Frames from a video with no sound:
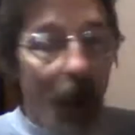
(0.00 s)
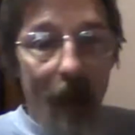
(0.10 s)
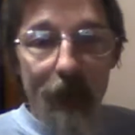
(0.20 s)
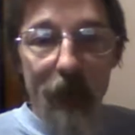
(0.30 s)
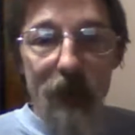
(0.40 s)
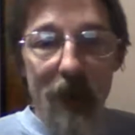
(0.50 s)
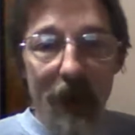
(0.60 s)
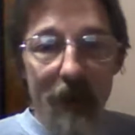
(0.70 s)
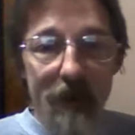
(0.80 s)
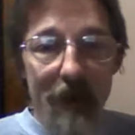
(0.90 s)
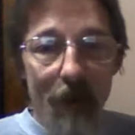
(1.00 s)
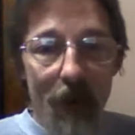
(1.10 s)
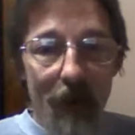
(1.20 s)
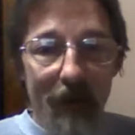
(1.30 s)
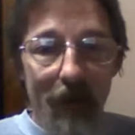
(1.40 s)
I appreciate each and every
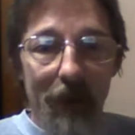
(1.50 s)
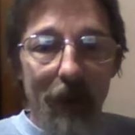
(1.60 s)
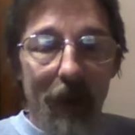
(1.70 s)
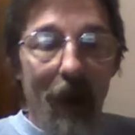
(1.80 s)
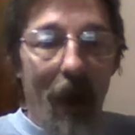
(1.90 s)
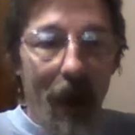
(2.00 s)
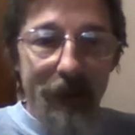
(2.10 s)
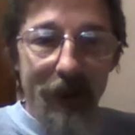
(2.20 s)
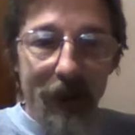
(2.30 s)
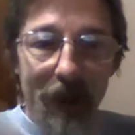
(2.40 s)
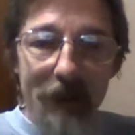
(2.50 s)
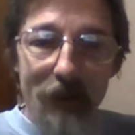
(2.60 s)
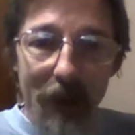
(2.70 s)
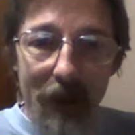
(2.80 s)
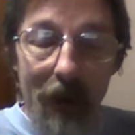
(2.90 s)
one of you. I'll see you next
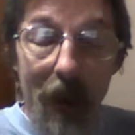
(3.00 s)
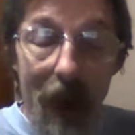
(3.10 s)
week.